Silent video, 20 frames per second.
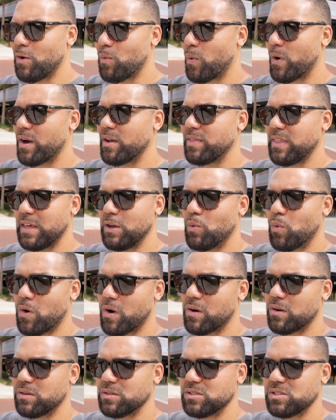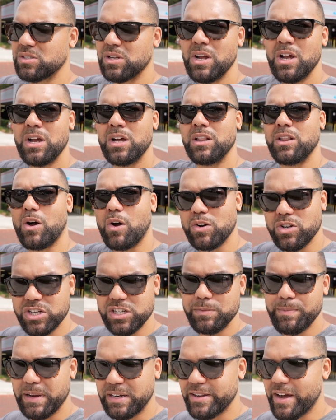where the world's
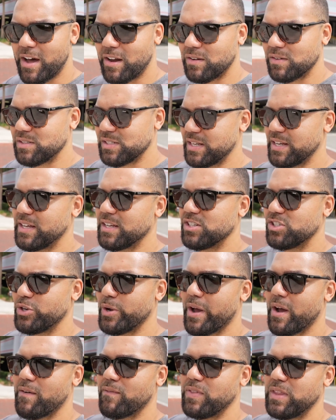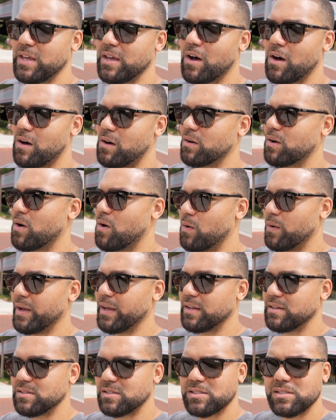largest McDonald's is. You have the Hulk
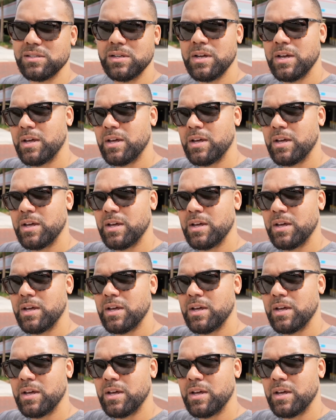Hogan's